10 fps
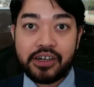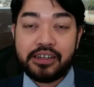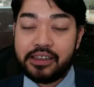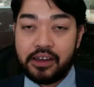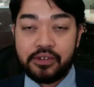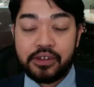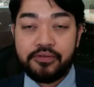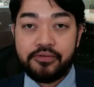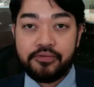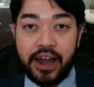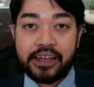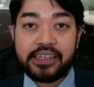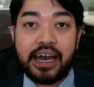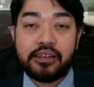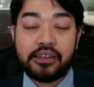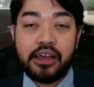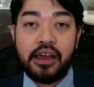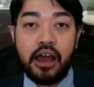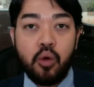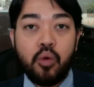and they will find out
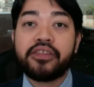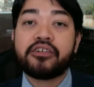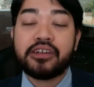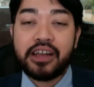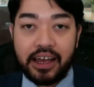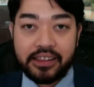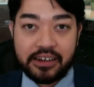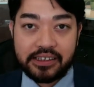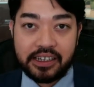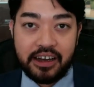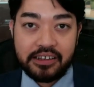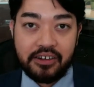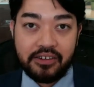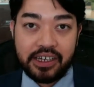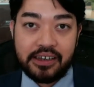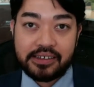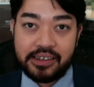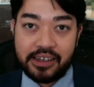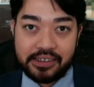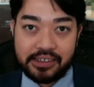whether or not there's an ongoing case
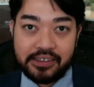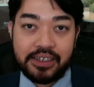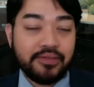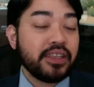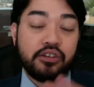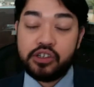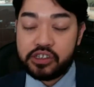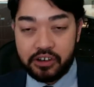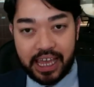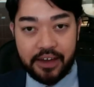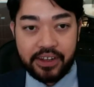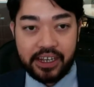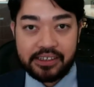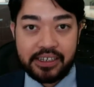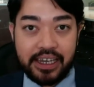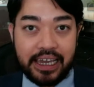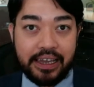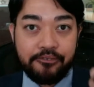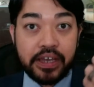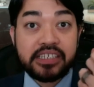against you, even though you don't have an NTA
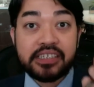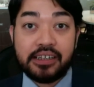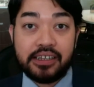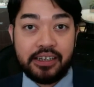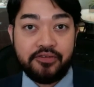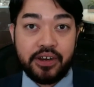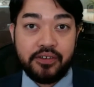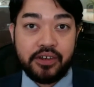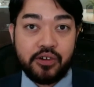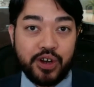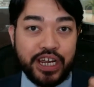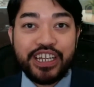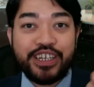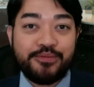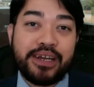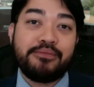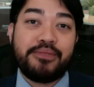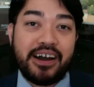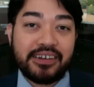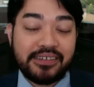physically in front of you or in your
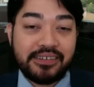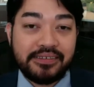mailbox.